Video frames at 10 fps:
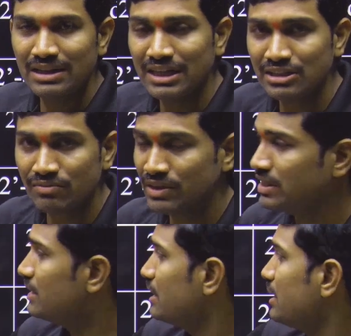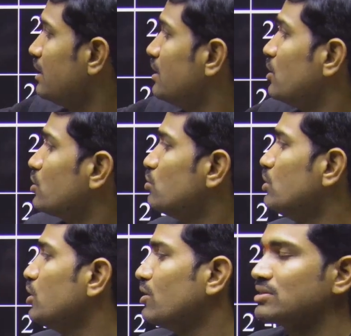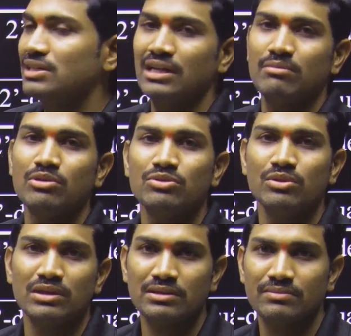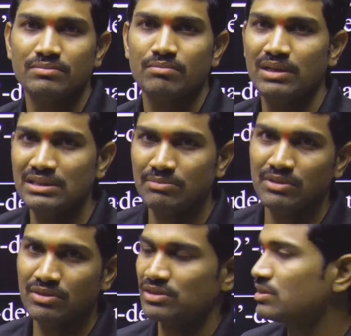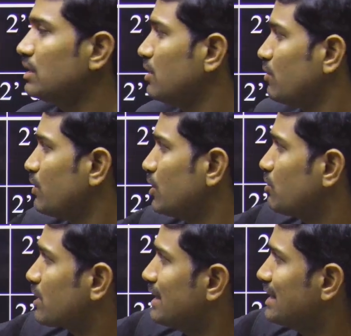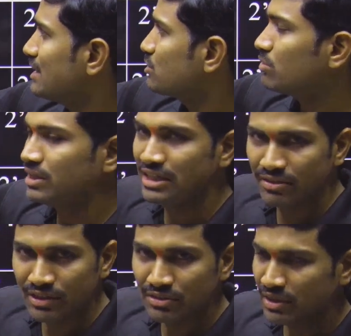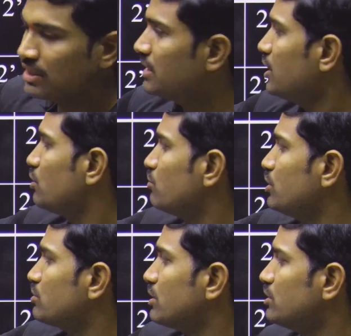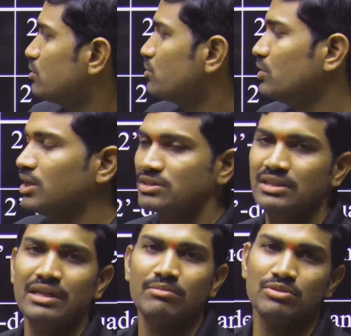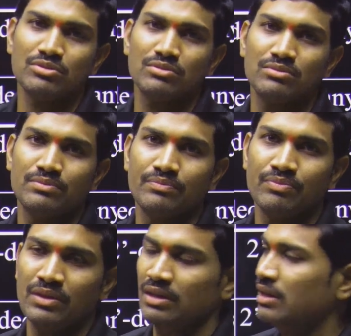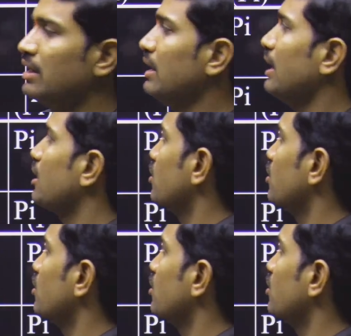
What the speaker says: the case of DNA, 2-deoxyribose sugar. Please observe this. When you are writing sugar individually, you need to write 2-deoxyribose. And